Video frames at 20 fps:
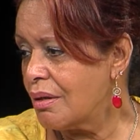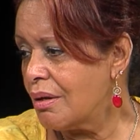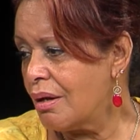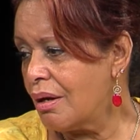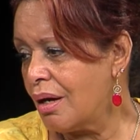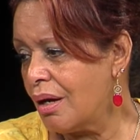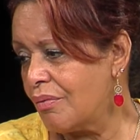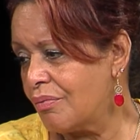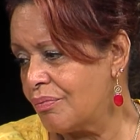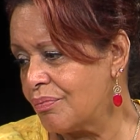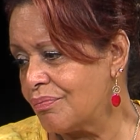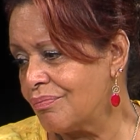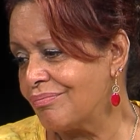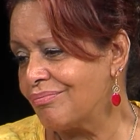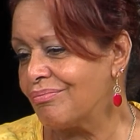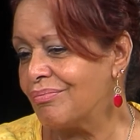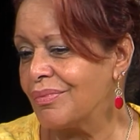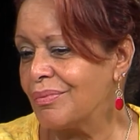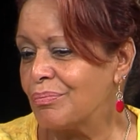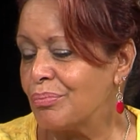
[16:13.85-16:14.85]
have
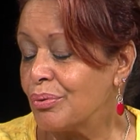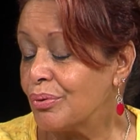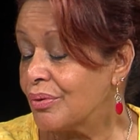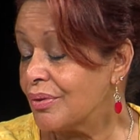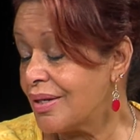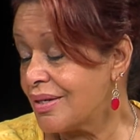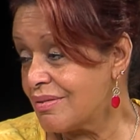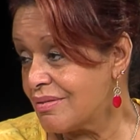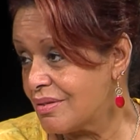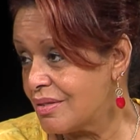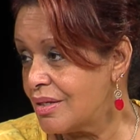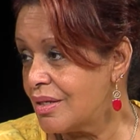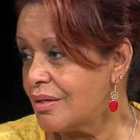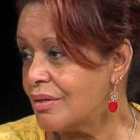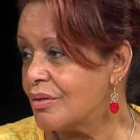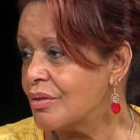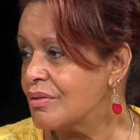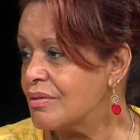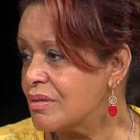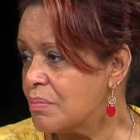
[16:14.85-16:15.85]
procrastinated
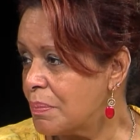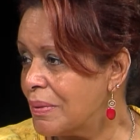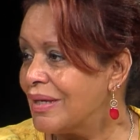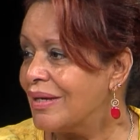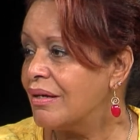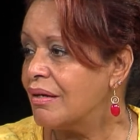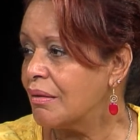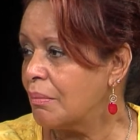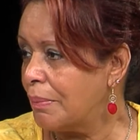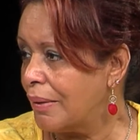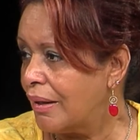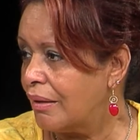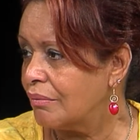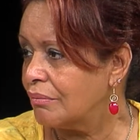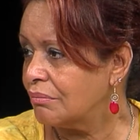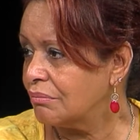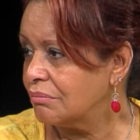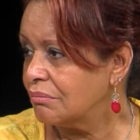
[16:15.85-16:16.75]
on speaking about.